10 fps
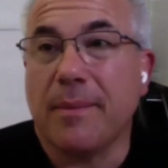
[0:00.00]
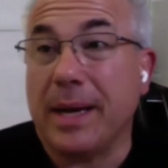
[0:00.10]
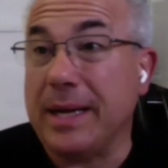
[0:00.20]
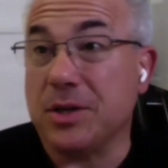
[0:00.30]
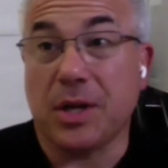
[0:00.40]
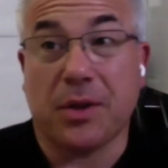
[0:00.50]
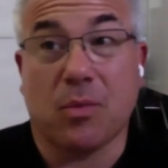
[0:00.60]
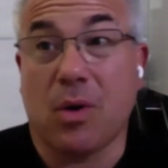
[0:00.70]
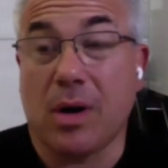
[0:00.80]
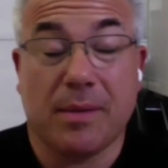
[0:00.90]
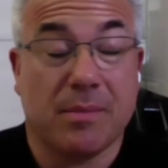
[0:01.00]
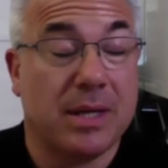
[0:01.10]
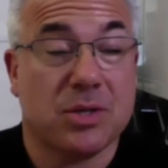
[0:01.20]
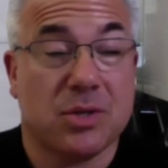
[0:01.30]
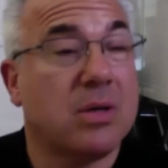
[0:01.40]
And there's nothing wrong. I think money
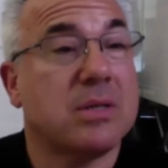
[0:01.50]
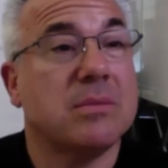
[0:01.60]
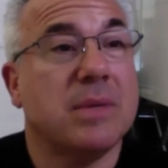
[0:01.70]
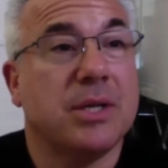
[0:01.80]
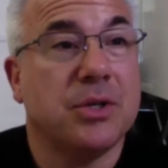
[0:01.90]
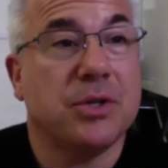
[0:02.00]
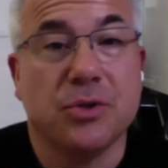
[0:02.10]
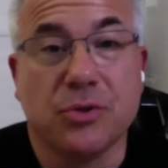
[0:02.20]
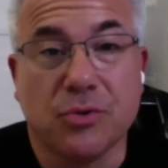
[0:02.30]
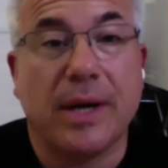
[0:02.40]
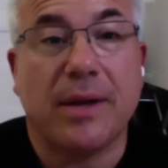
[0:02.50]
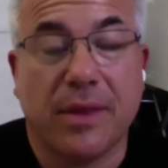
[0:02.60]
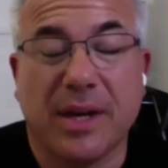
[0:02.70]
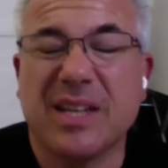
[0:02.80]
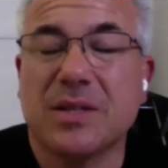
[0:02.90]
is awesome and you can do great
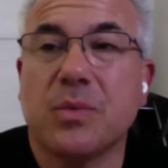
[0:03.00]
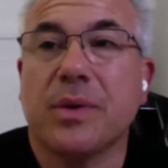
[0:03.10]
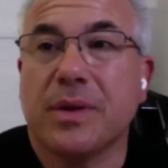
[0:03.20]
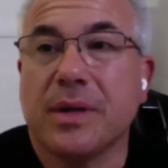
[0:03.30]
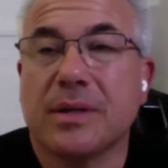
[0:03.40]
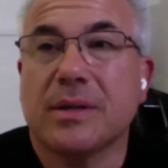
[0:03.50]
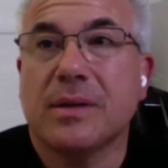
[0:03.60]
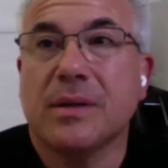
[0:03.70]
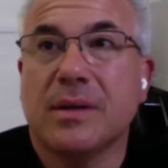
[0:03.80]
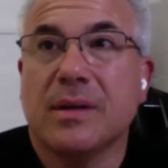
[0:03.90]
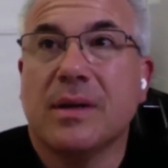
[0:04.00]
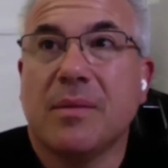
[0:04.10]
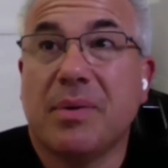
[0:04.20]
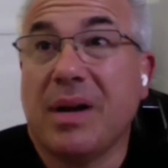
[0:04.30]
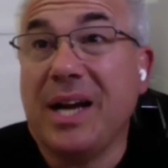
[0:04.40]
things with it.
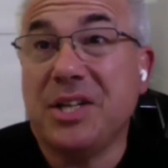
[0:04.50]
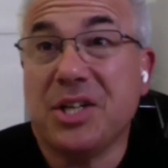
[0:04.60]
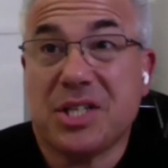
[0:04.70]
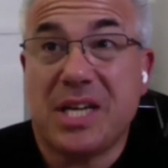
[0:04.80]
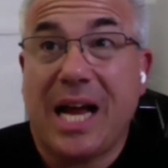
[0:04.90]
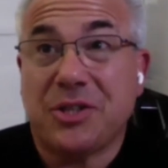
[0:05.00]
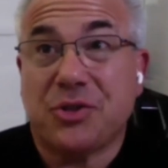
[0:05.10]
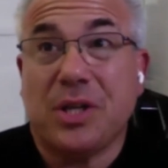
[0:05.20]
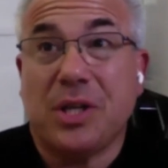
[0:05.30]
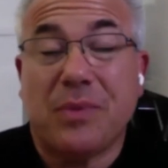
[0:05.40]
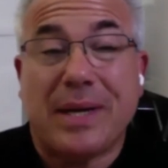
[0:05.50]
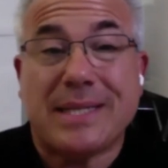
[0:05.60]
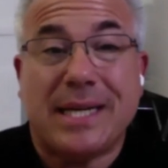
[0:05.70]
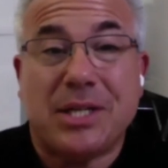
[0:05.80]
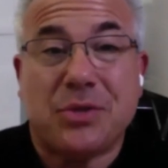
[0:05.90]
But I just naturally
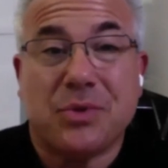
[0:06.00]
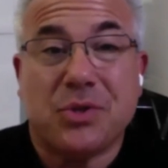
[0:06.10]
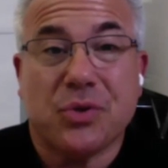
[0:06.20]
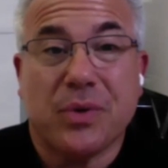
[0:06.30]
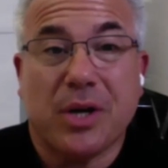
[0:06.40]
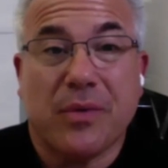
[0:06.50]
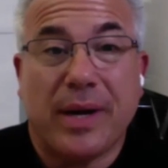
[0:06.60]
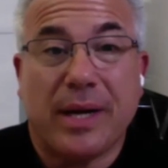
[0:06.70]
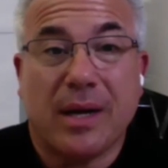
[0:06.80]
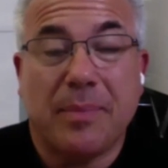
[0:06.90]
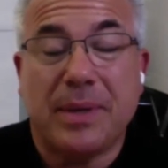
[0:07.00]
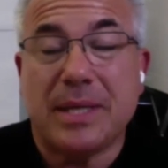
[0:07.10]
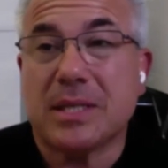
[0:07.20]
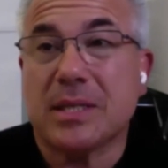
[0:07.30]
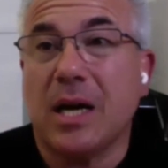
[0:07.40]
resonate to enduring great
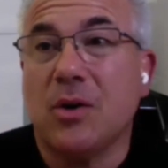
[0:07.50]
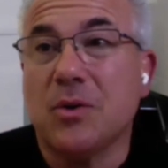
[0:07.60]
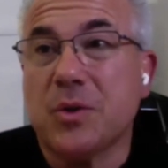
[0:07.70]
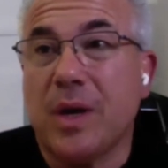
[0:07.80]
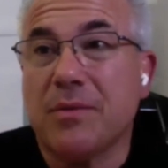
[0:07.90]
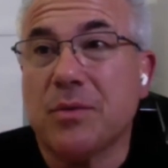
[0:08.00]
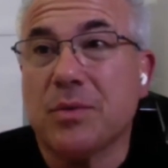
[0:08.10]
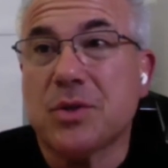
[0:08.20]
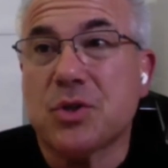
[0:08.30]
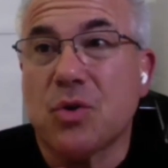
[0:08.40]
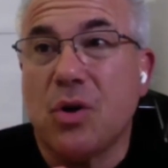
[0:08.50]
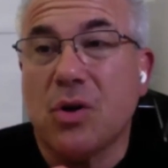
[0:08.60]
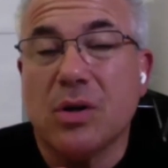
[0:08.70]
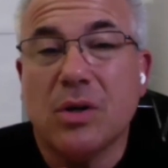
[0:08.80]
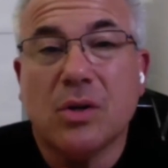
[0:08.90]
companies because I also have a real
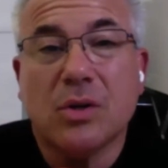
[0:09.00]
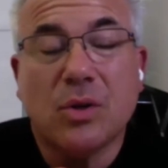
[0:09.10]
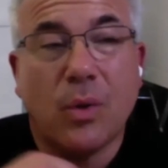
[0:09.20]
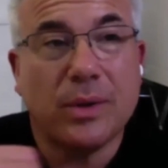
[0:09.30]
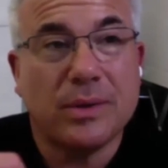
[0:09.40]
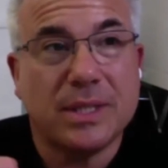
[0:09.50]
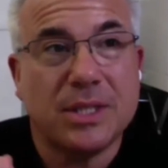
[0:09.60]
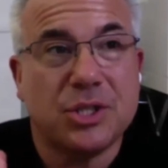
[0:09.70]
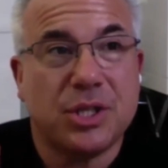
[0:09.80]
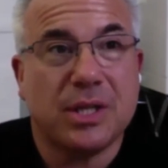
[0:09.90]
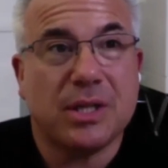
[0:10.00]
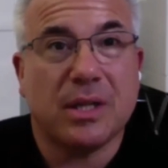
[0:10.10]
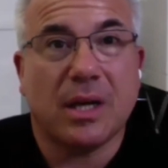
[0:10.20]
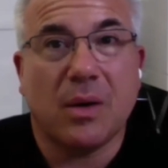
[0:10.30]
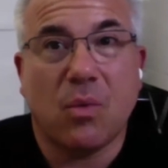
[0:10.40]
strong loyalty gene, in
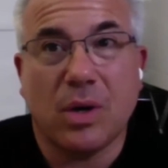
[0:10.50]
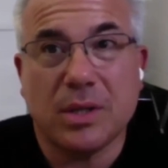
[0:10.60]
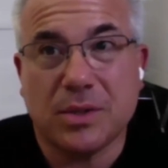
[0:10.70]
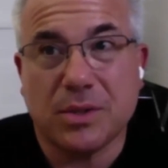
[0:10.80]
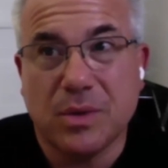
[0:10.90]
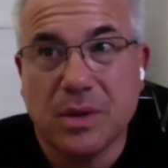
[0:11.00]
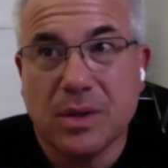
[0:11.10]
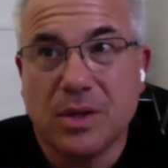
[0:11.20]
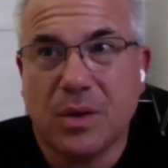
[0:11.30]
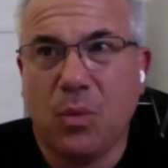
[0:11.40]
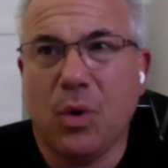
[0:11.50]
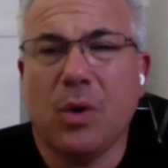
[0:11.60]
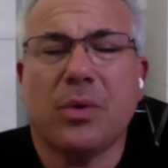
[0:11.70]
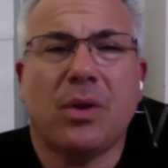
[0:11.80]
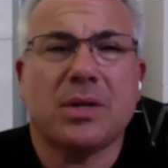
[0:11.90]
that I want to, work
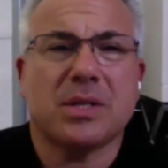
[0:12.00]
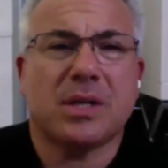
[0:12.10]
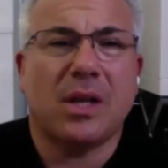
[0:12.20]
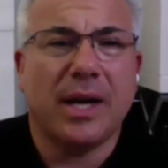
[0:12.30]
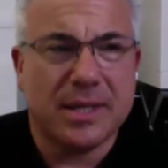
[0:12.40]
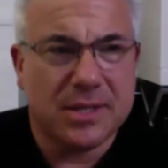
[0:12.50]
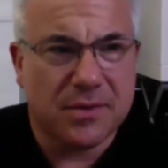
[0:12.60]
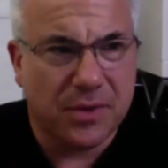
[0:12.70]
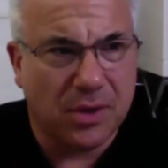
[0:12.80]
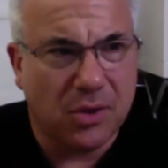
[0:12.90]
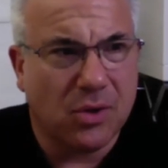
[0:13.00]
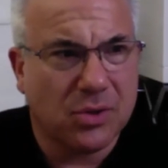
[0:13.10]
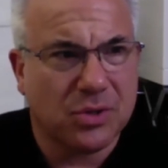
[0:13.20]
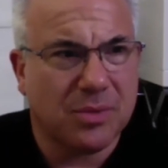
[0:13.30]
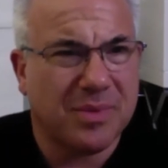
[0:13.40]
with lots of clients for the long
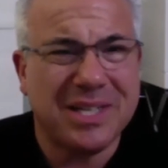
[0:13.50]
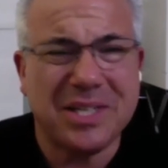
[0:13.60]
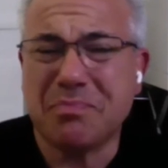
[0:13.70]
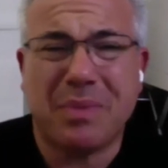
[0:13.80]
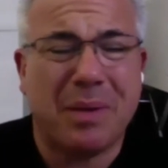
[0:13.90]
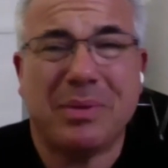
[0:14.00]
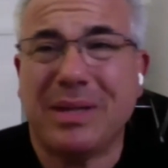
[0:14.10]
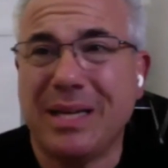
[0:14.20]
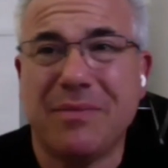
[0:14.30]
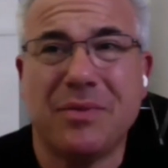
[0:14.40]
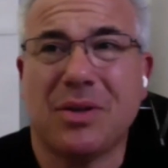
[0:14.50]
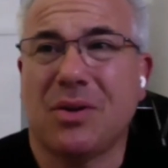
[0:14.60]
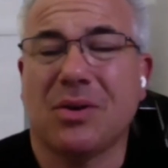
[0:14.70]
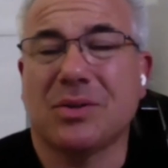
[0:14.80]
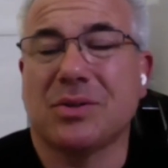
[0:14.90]
term. And I believe in the
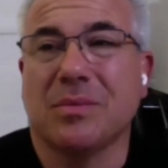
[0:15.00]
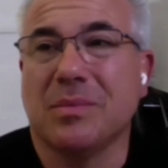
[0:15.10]
long term.